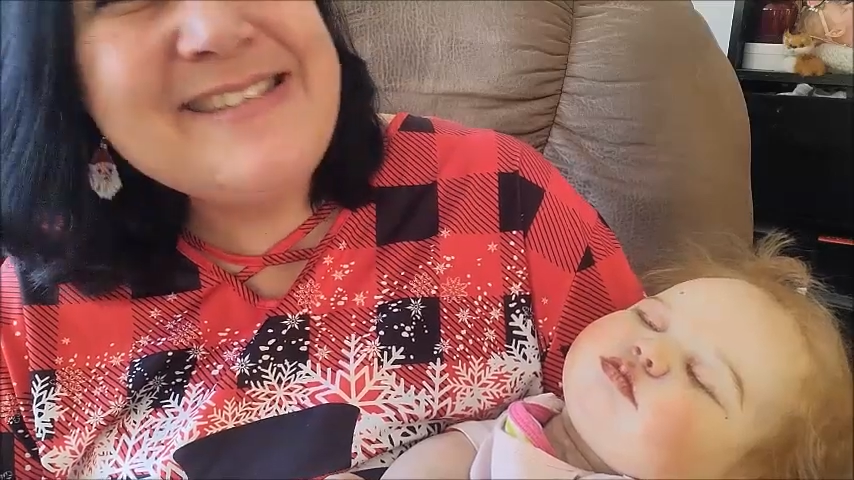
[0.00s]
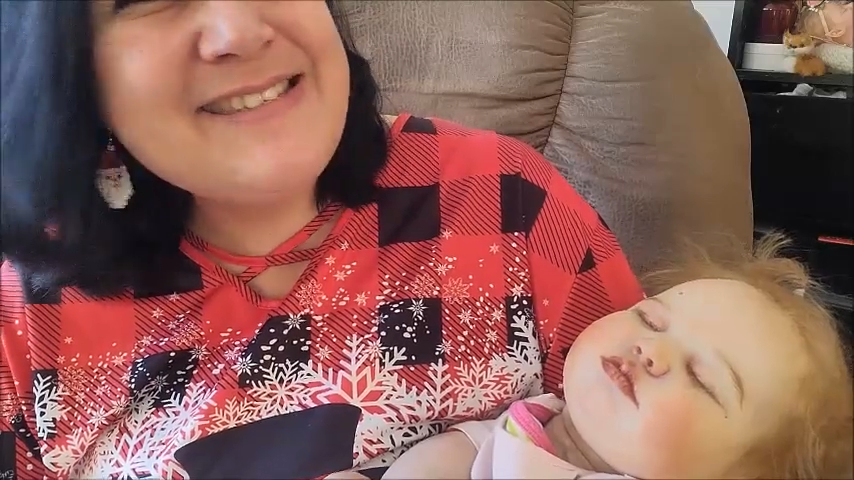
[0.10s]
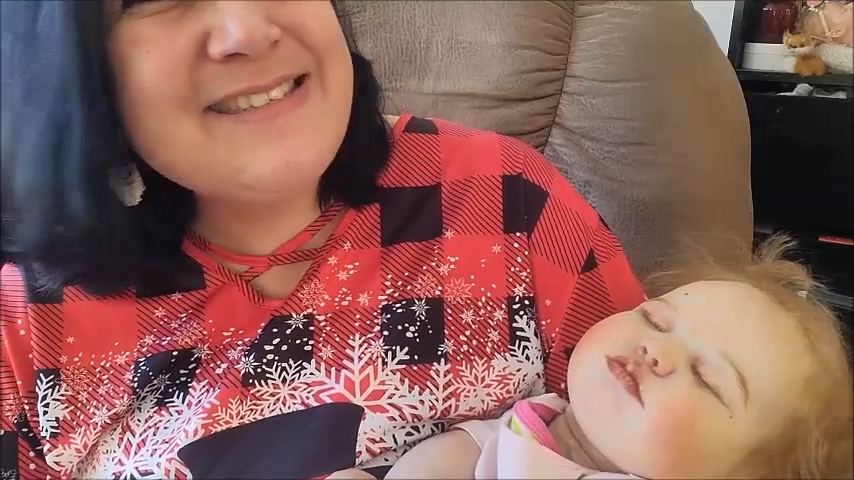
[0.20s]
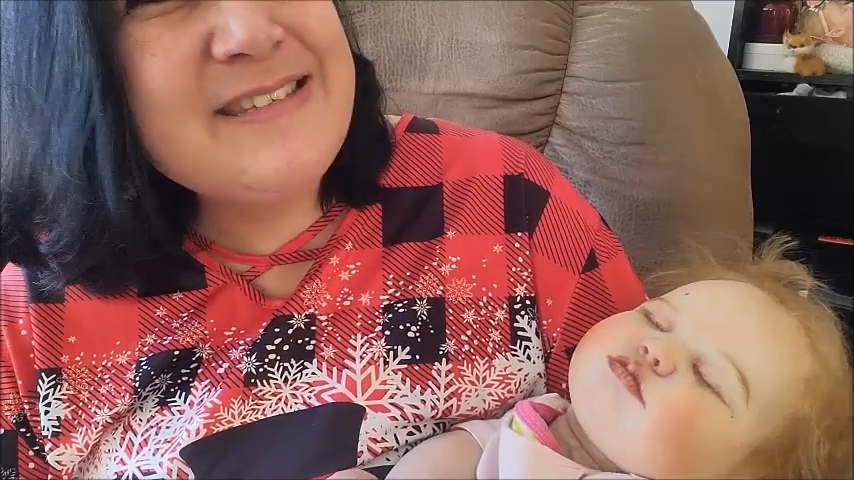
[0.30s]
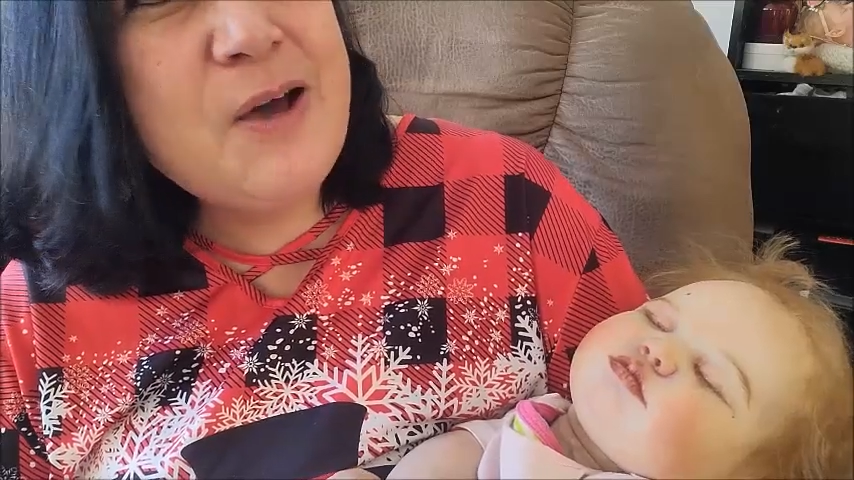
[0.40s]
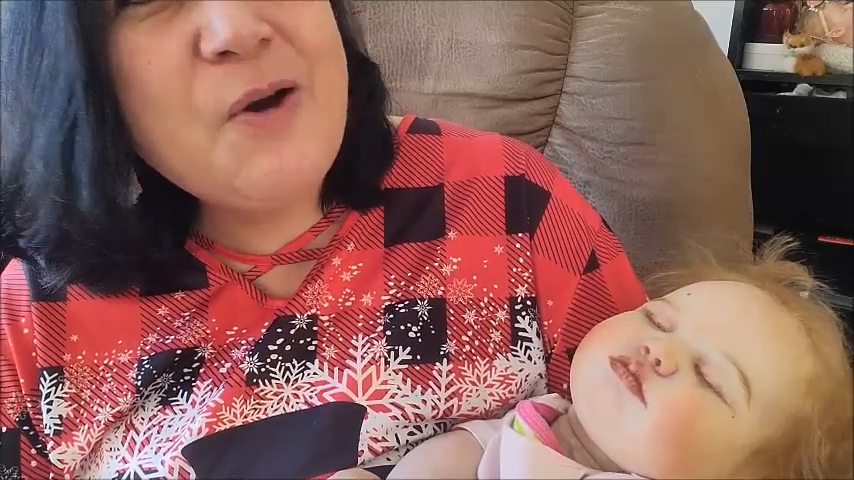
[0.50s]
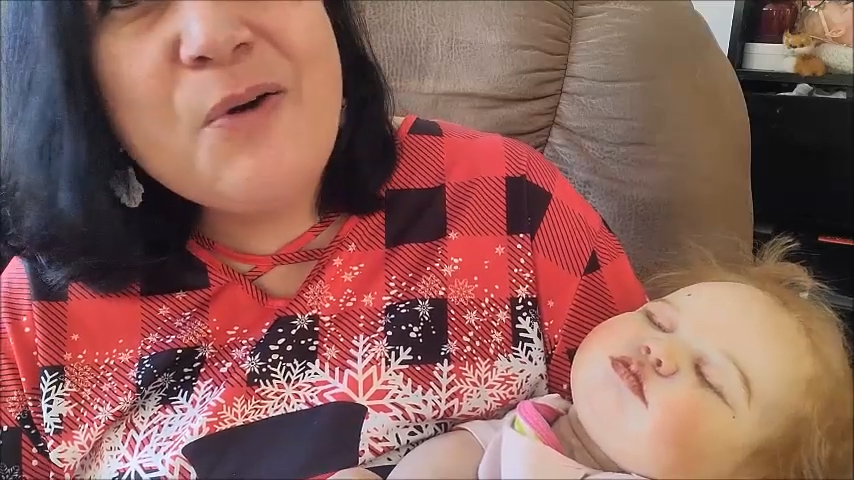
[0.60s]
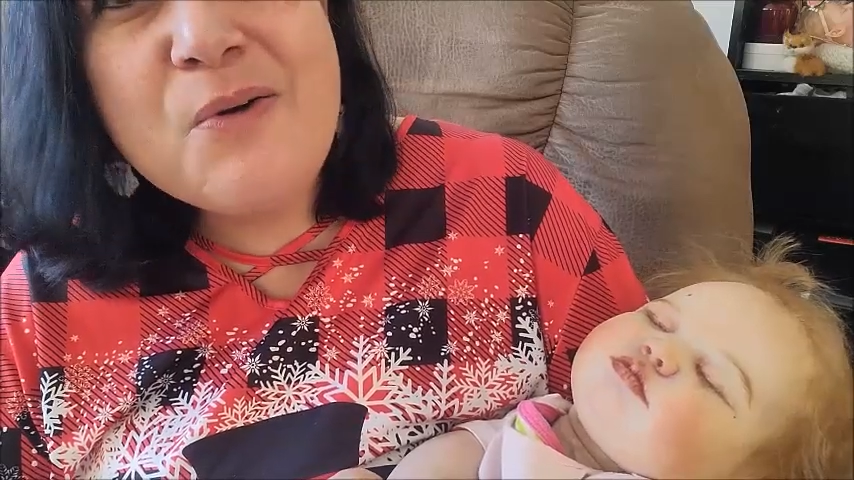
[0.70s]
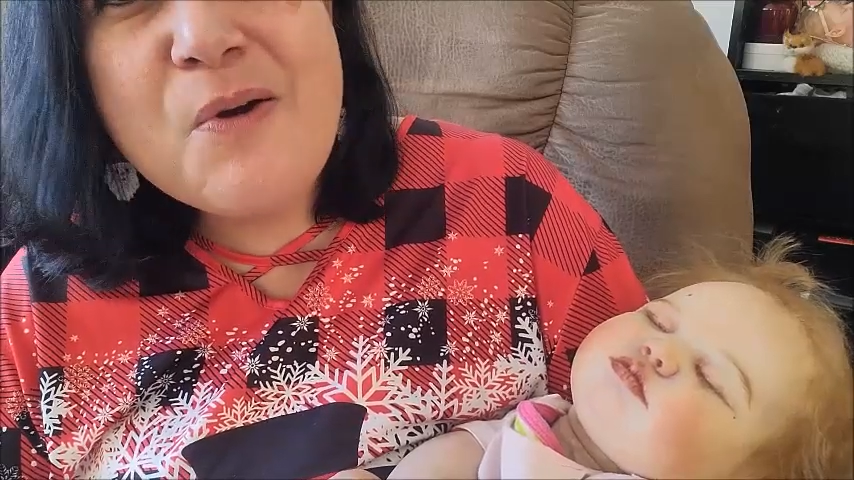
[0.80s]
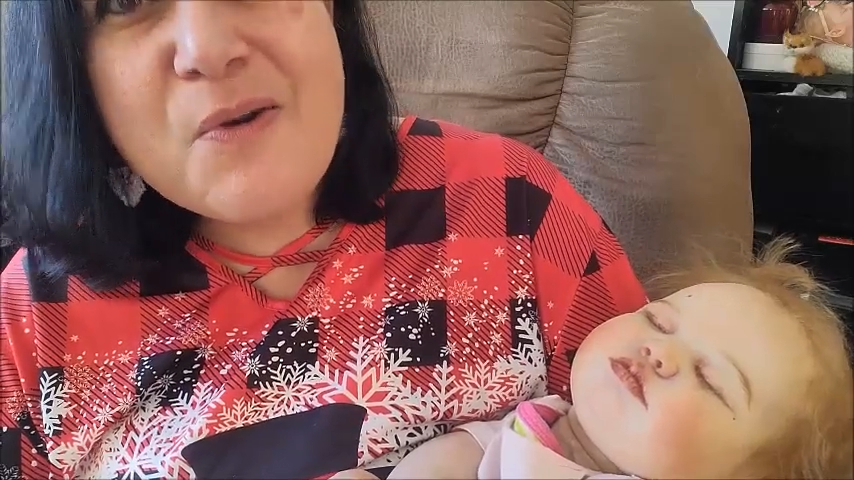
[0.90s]
is
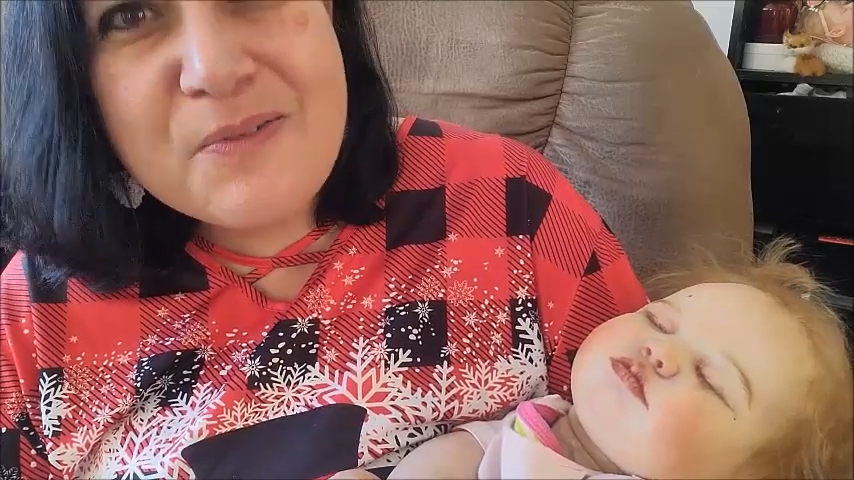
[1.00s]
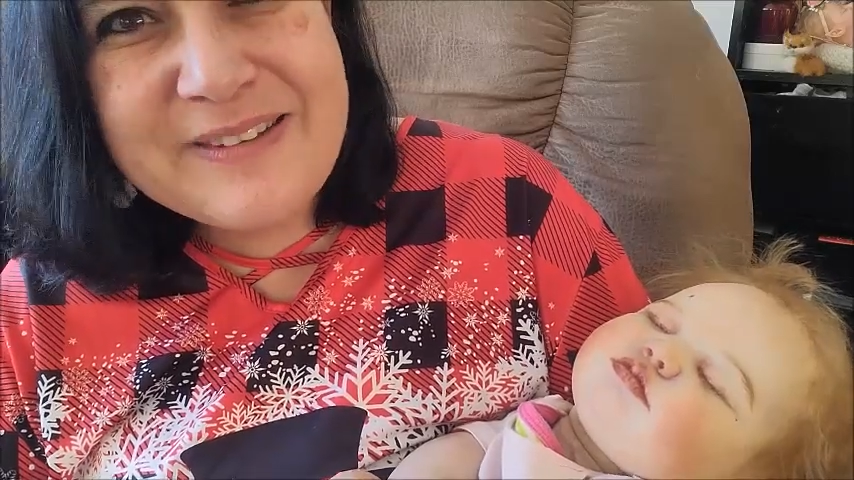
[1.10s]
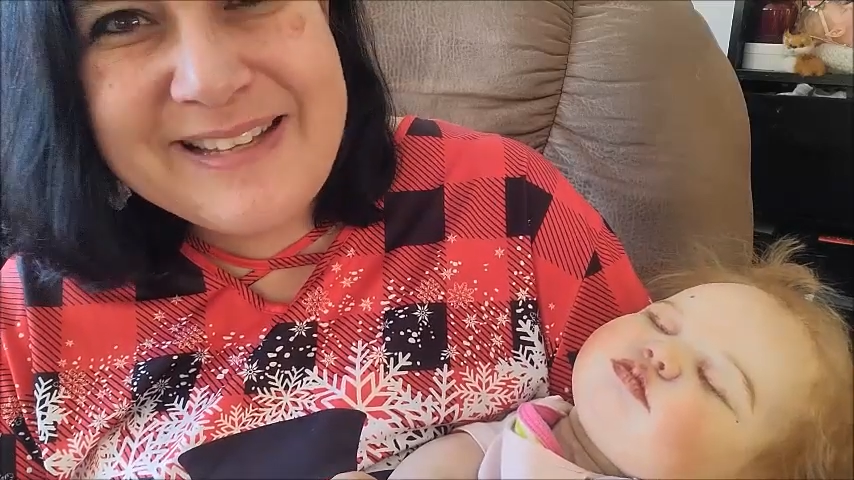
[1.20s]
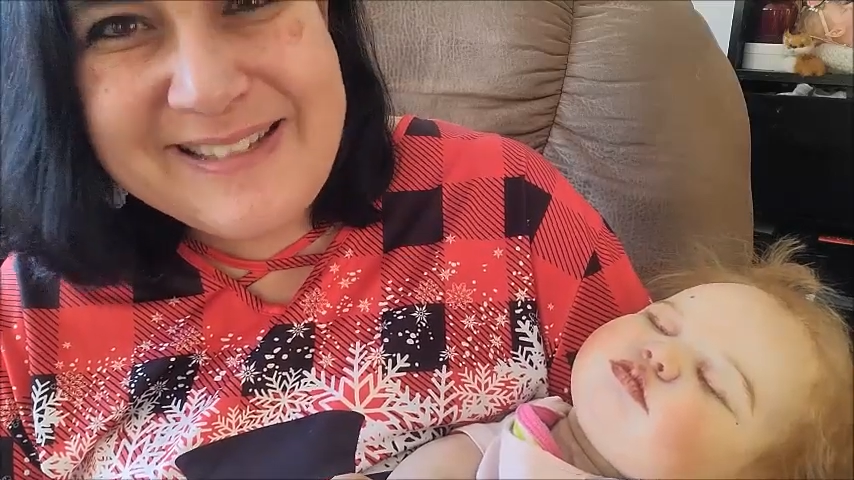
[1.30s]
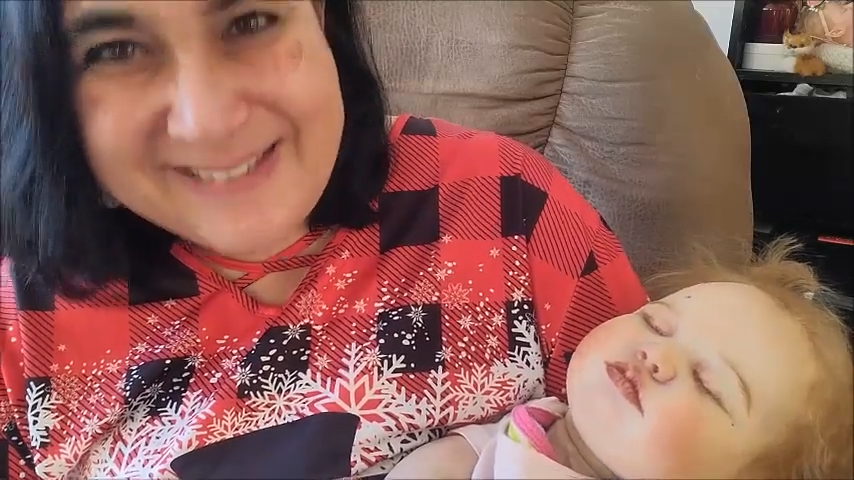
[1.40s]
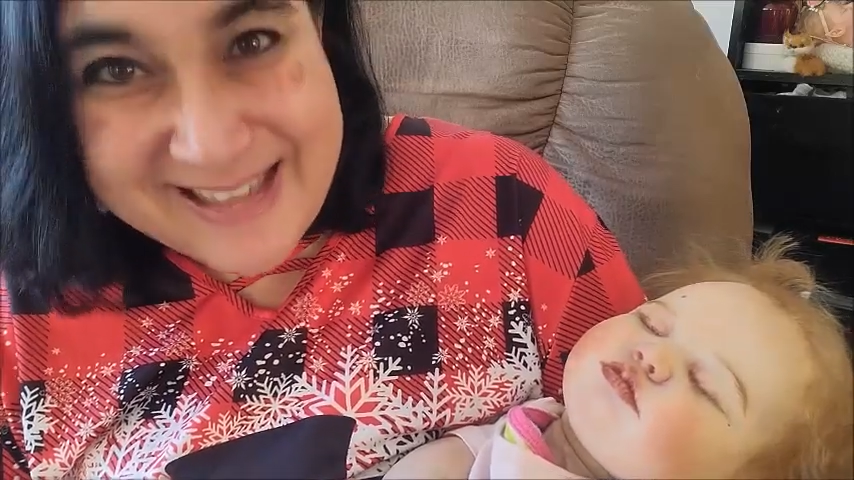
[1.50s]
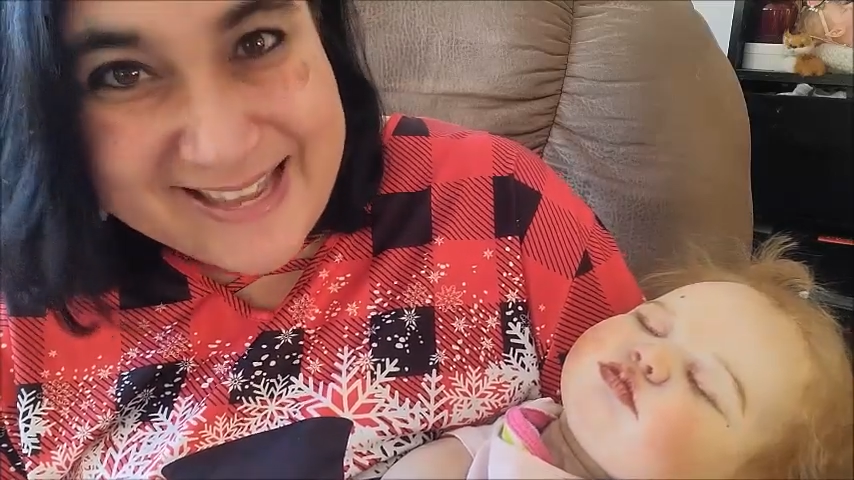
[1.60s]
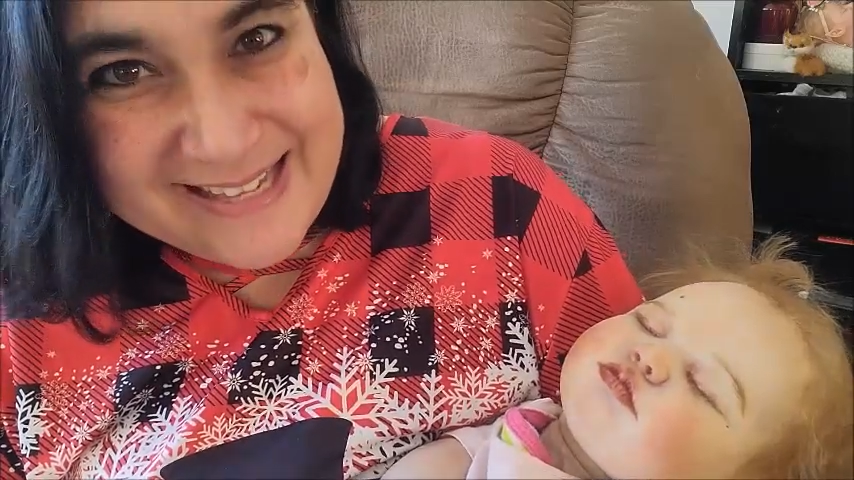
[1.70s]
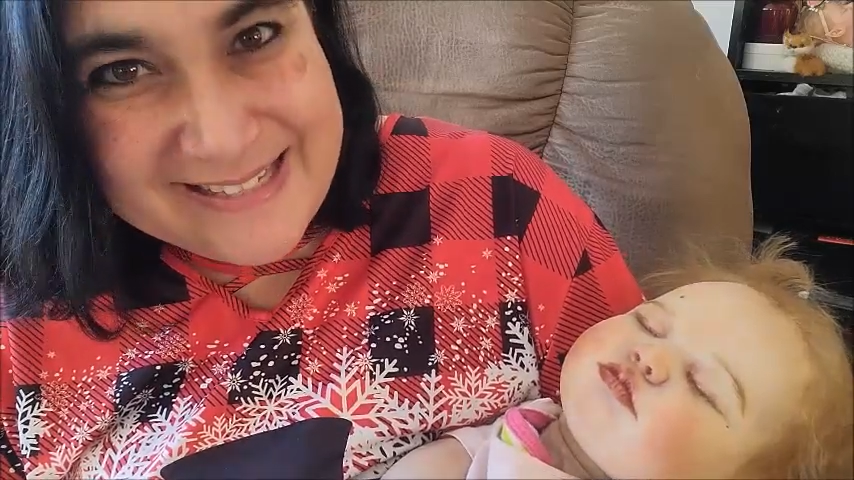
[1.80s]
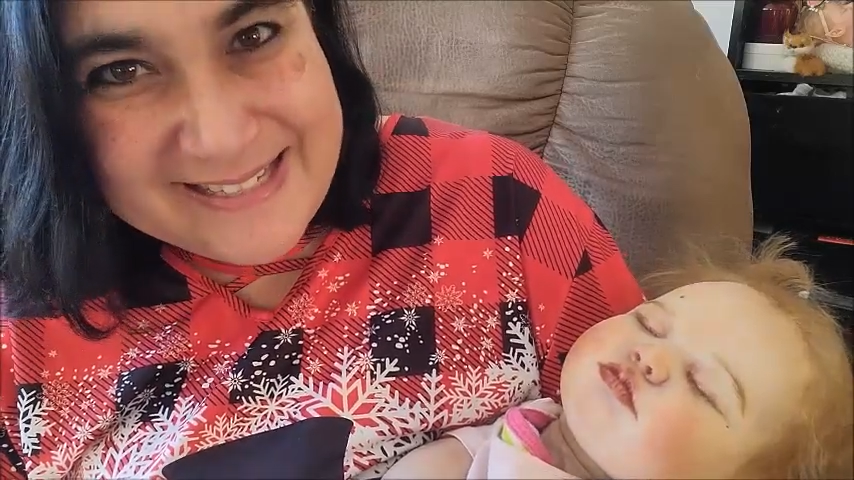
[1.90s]
Oh Holy
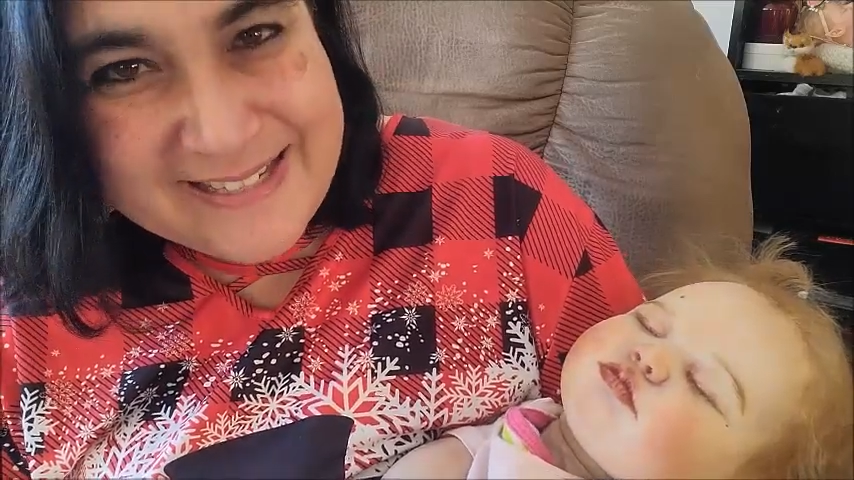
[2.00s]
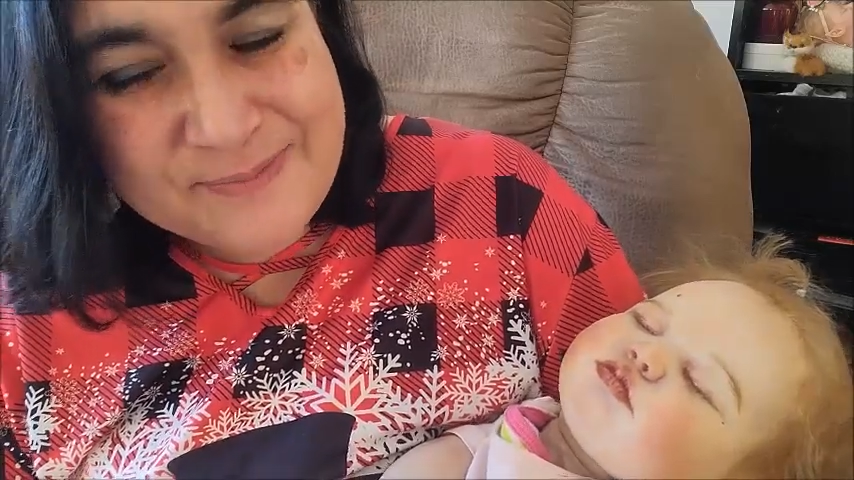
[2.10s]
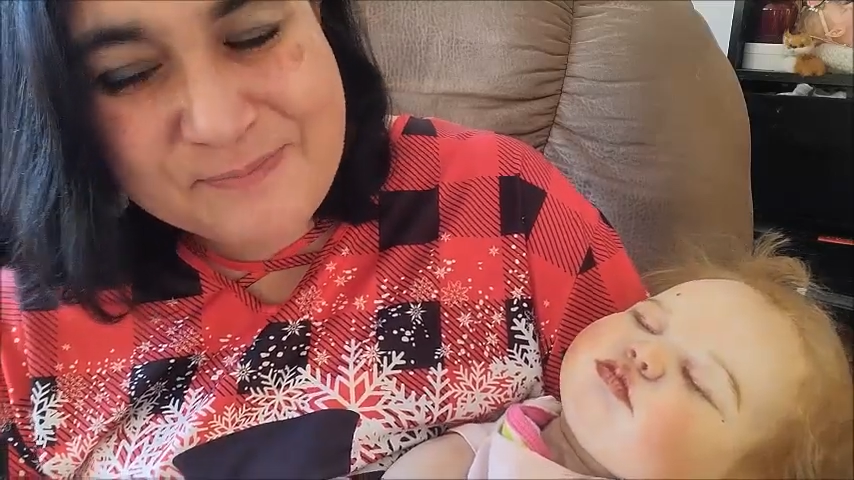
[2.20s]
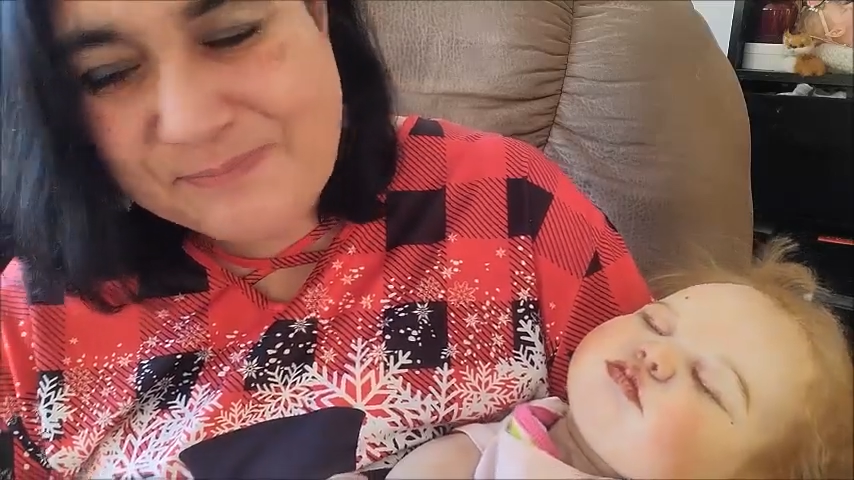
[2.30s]
Night.